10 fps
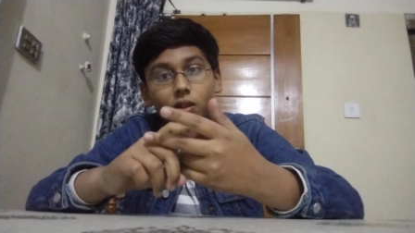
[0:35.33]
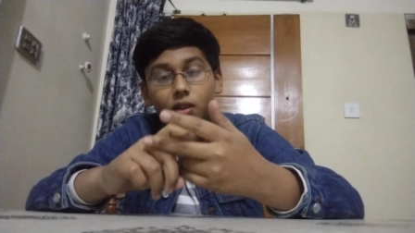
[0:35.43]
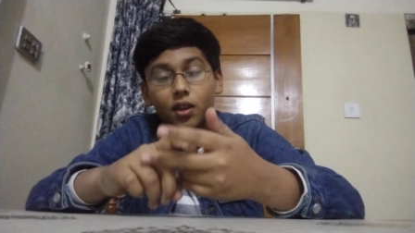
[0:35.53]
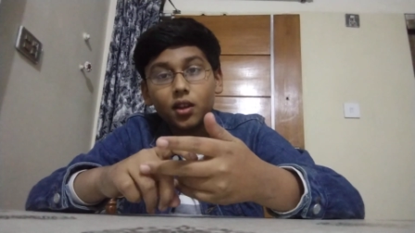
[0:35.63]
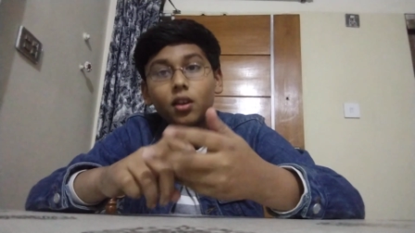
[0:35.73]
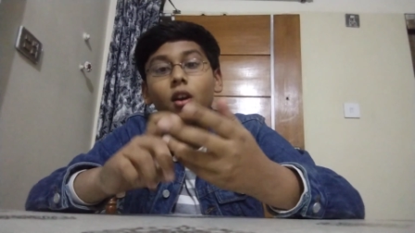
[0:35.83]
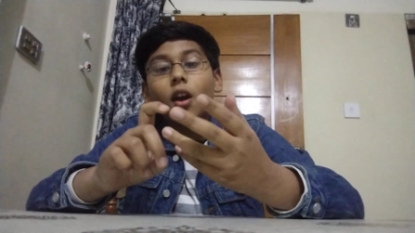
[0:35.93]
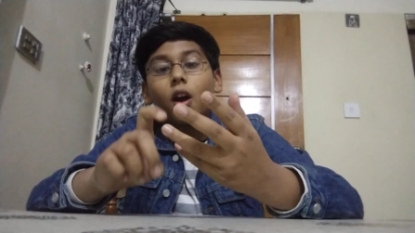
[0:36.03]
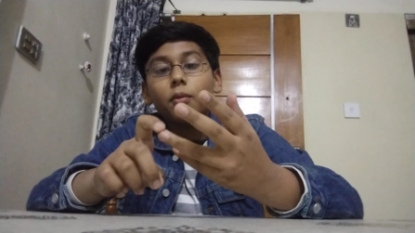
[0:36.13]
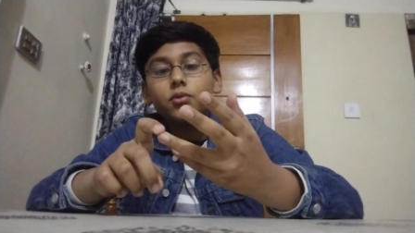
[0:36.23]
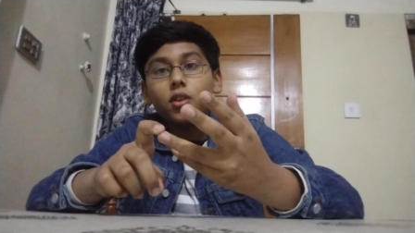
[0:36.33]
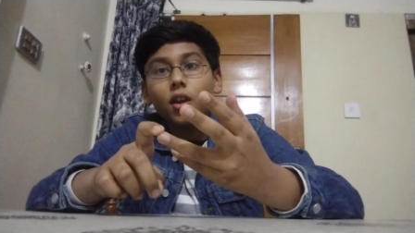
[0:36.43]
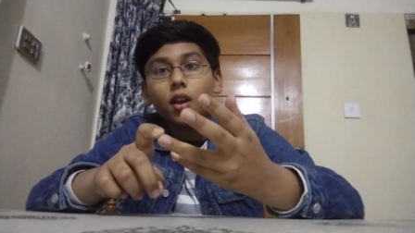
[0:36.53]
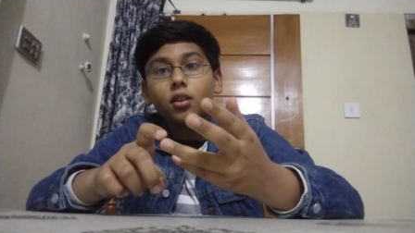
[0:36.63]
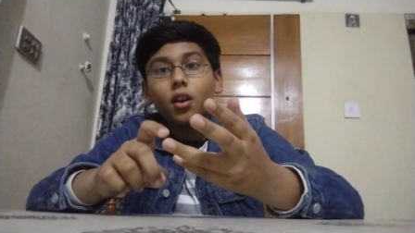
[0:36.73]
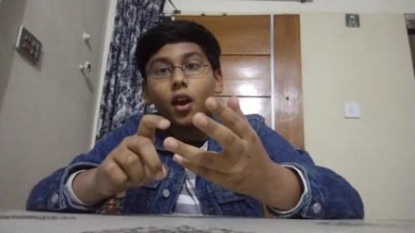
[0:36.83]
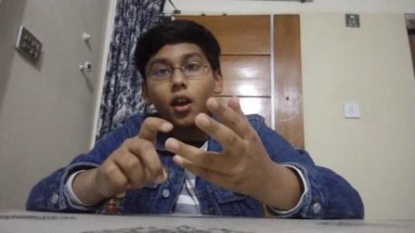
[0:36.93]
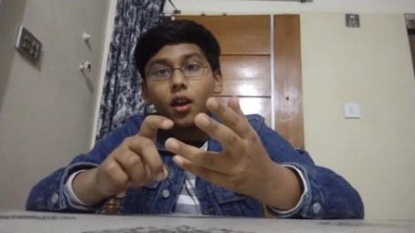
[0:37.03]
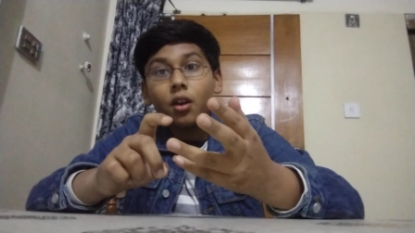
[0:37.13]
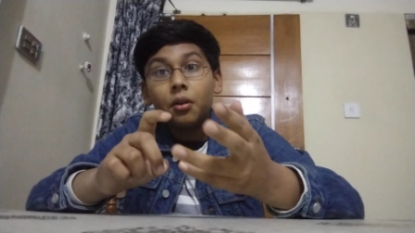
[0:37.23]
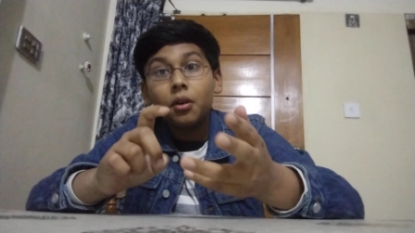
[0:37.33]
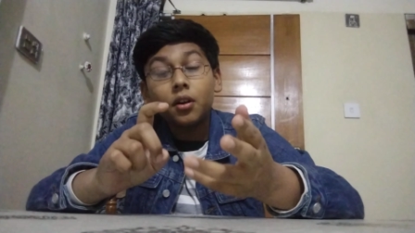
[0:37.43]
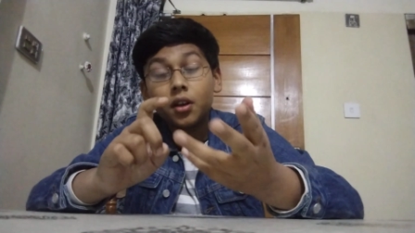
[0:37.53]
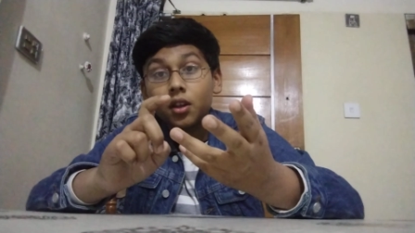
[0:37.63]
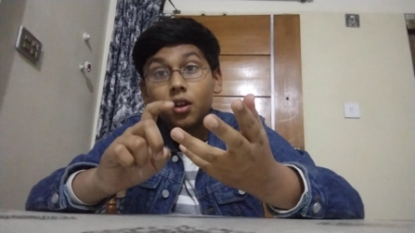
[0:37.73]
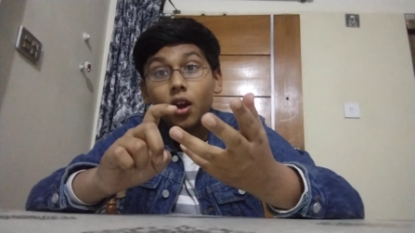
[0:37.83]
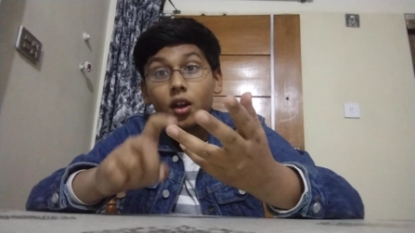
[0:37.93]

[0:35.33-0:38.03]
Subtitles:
thing, and an